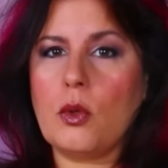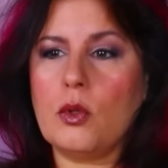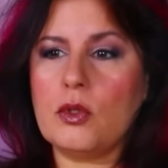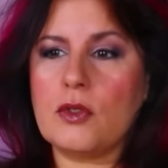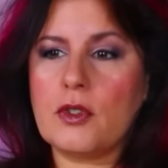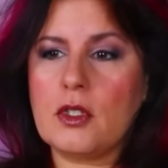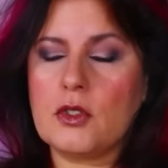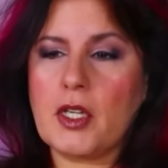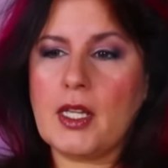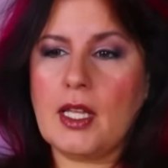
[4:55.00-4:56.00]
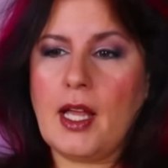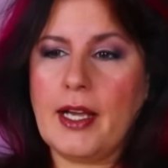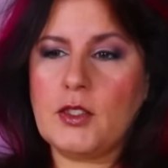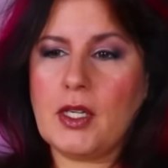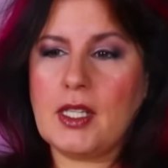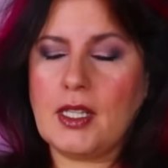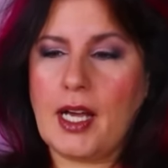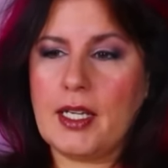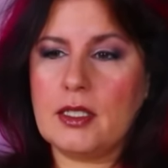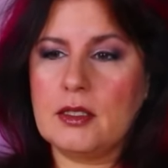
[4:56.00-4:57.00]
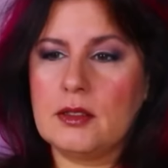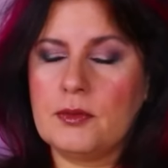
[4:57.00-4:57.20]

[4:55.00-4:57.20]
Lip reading: Lucifer, tread the line.